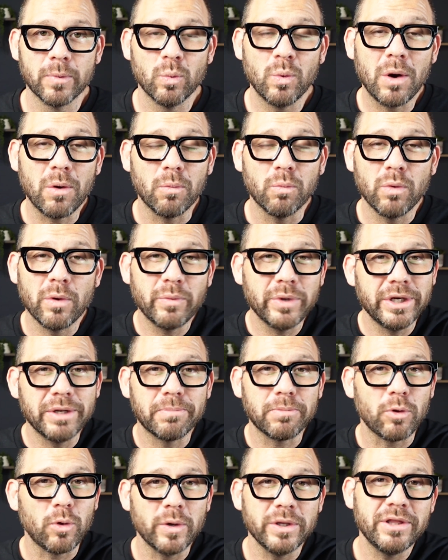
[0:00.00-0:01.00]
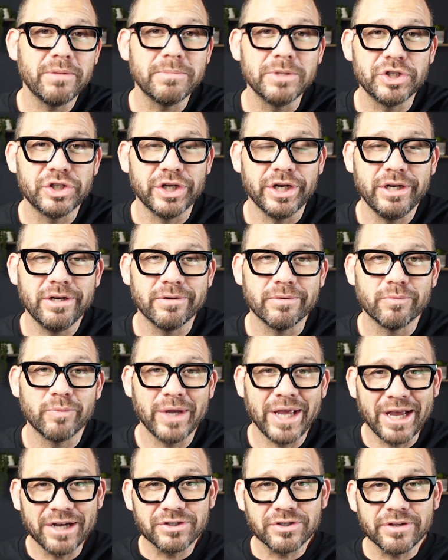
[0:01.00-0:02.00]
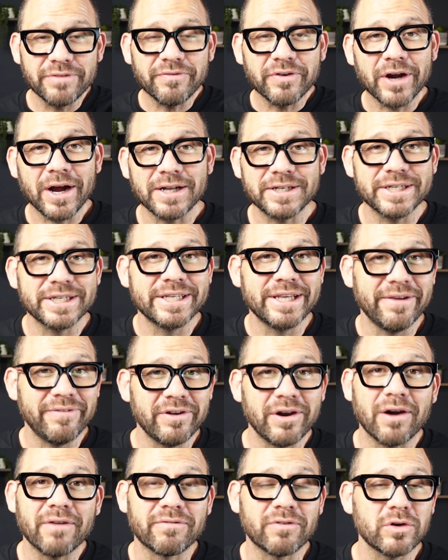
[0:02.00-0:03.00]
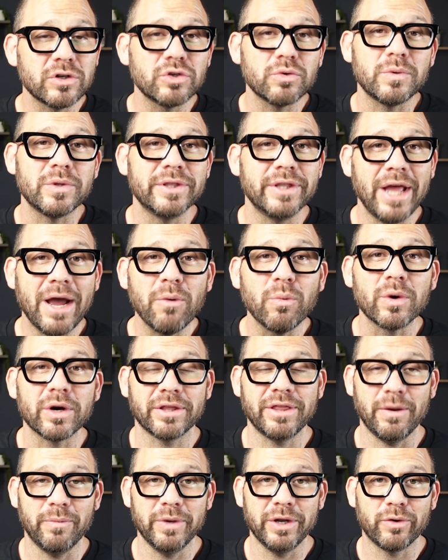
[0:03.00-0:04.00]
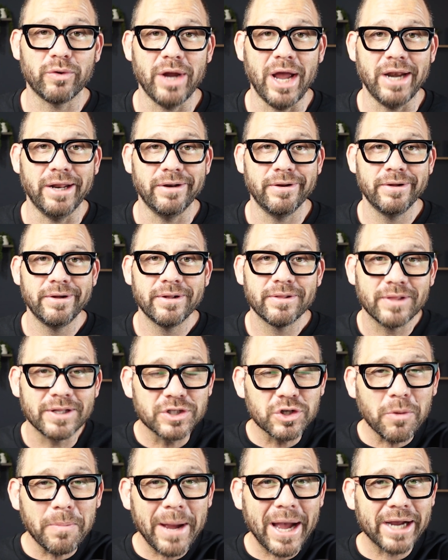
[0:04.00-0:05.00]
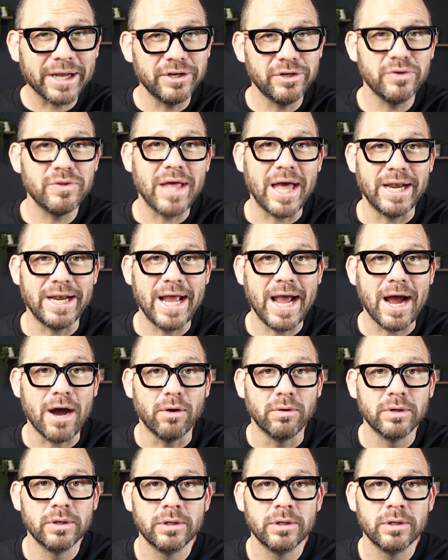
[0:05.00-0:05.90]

Well, when we deployed the machine, we actually forgot to give it our virtual network that we created. Let's go back and do that now.